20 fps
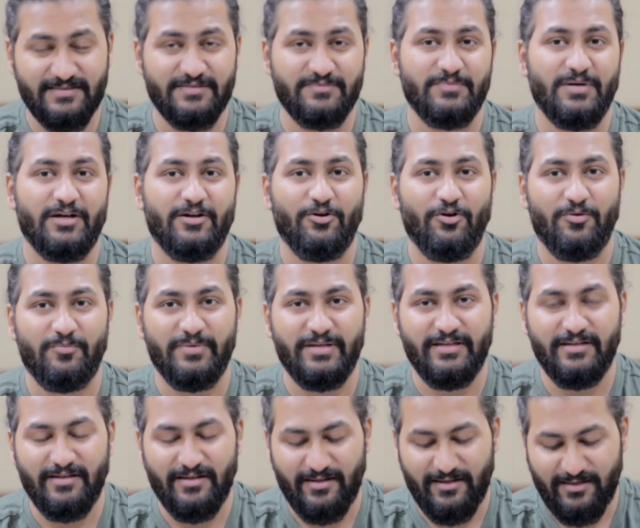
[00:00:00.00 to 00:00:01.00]
is my
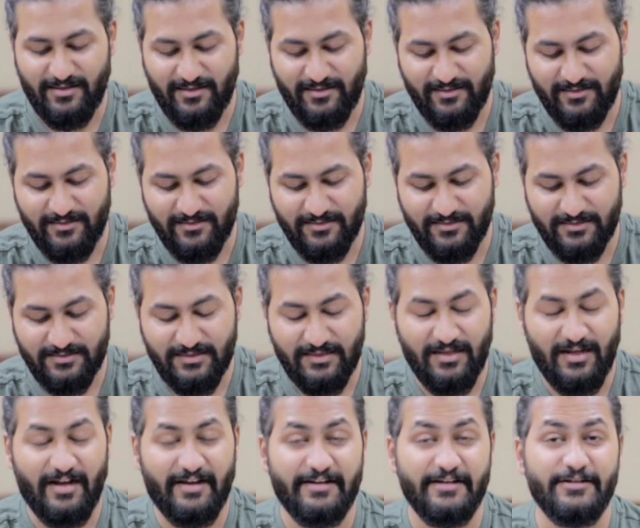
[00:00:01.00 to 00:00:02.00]
hobby, and
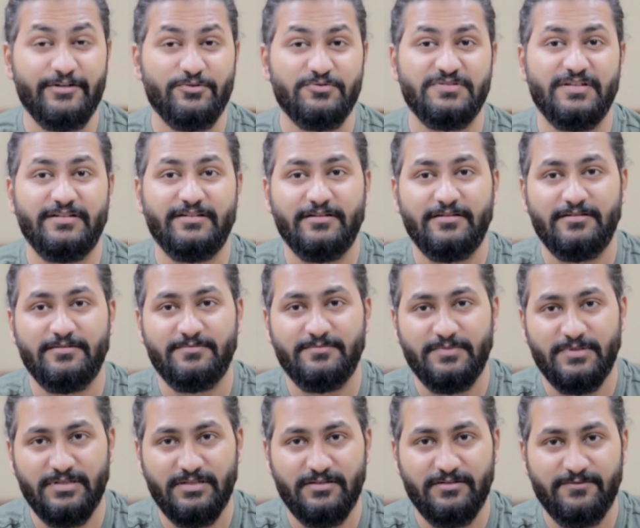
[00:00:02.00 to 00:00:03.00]
I need to set
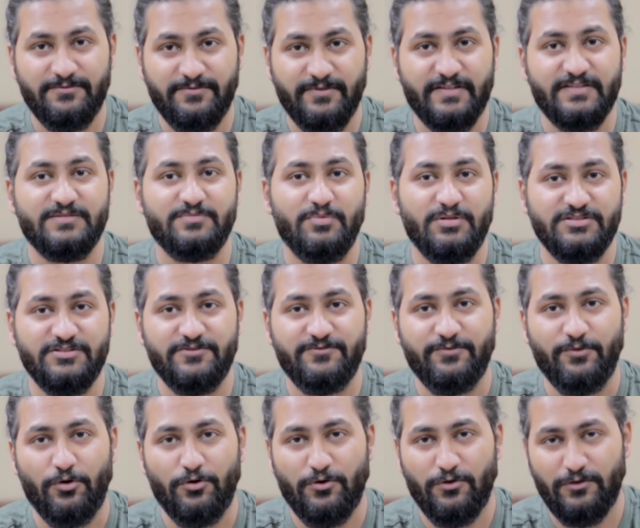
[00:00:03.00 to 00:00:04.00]
a fixed budget
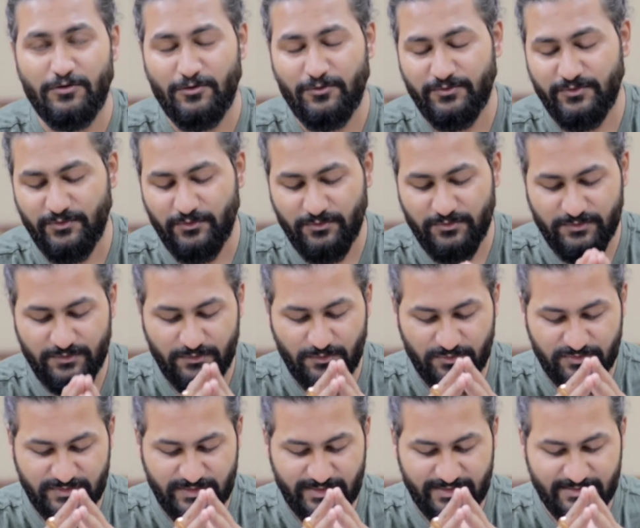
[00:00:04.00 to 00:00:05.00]
for all of
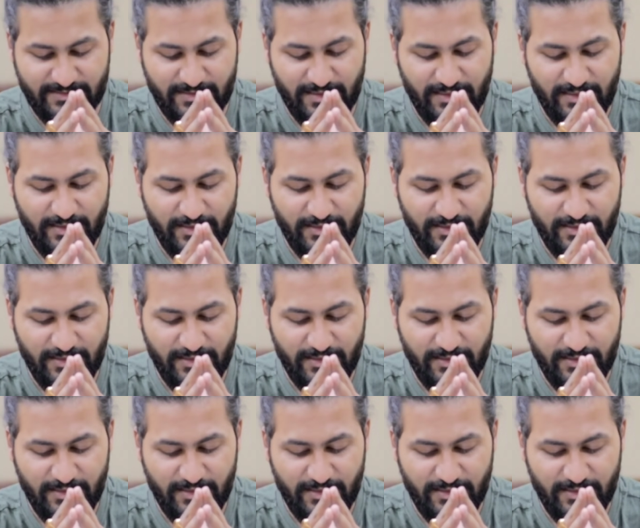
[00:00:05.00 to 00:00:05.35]
those things.